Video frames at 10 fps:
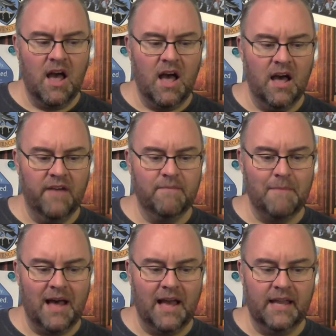of
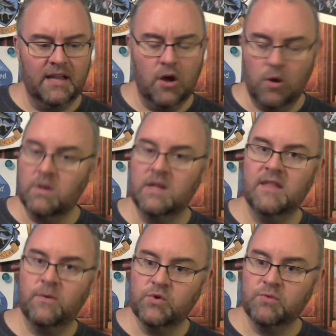my colon
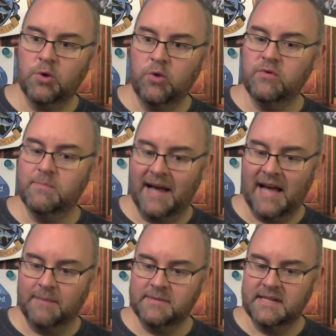that was removed was
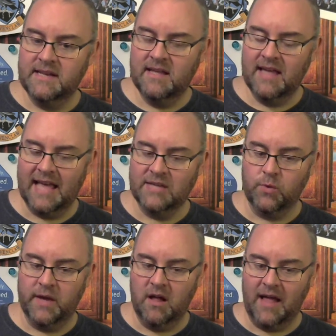biopsied, as
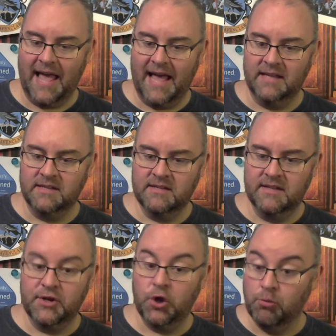well as the
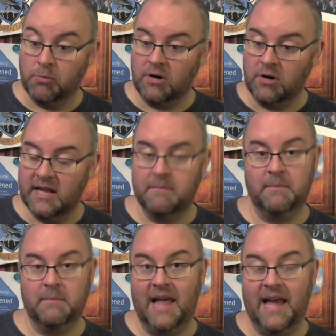tumor in my
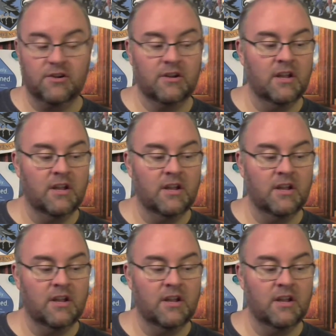bladder.